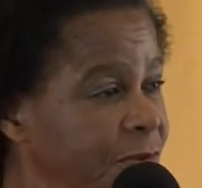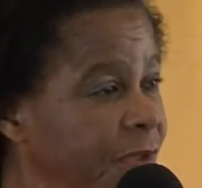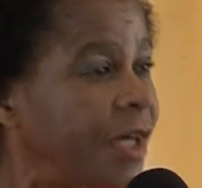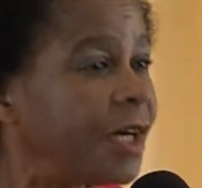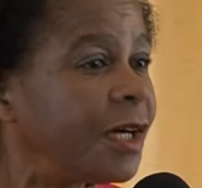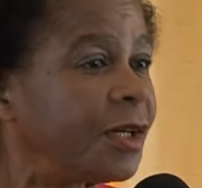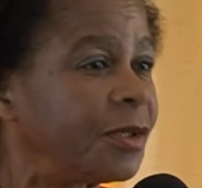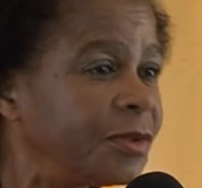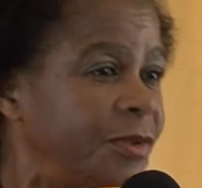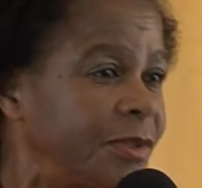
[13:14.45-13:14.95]

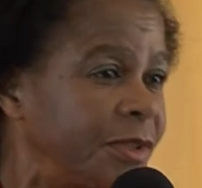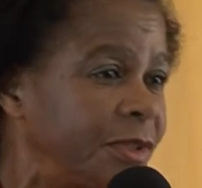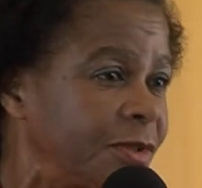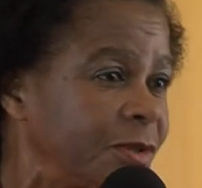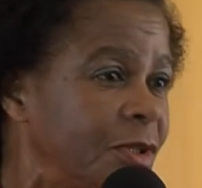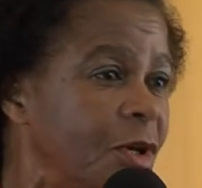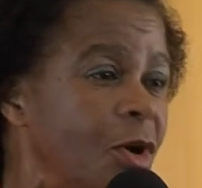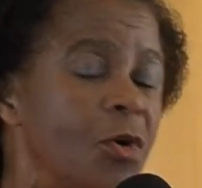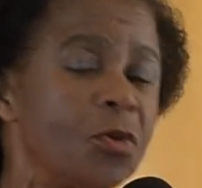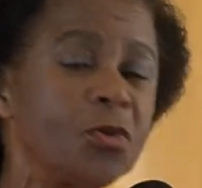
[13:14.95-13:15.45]
How are you going
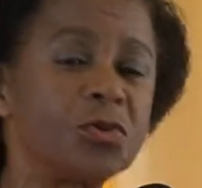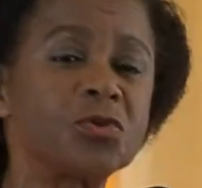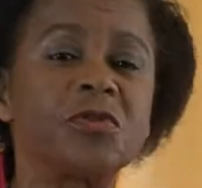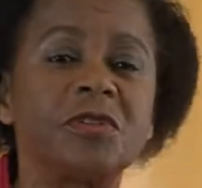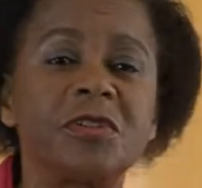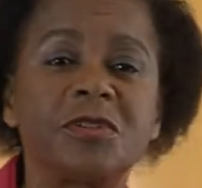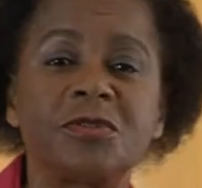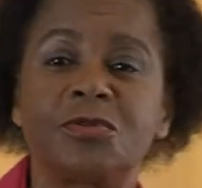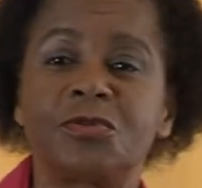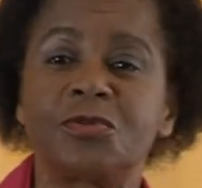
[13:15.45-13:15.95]
to, who's
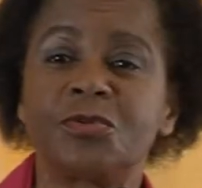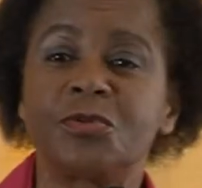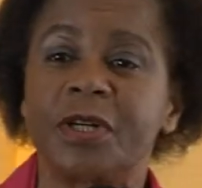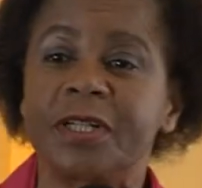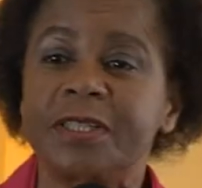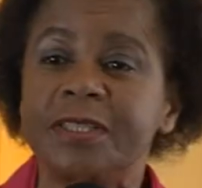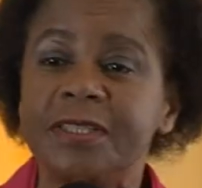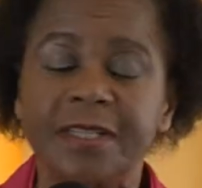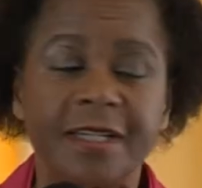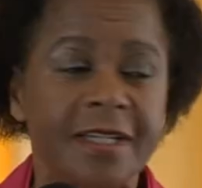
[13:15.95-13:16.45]
going to do
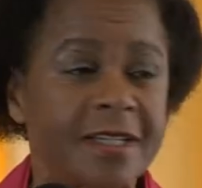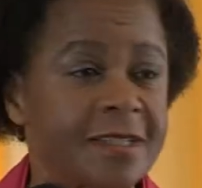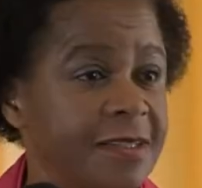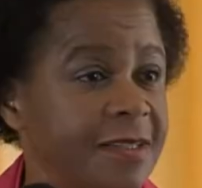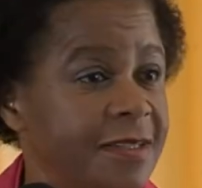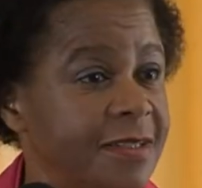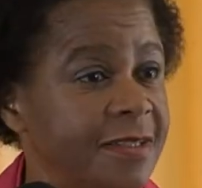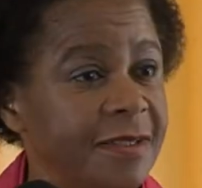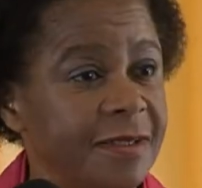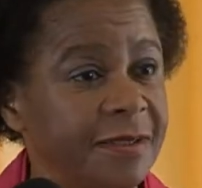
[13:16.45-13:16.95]
what, etc.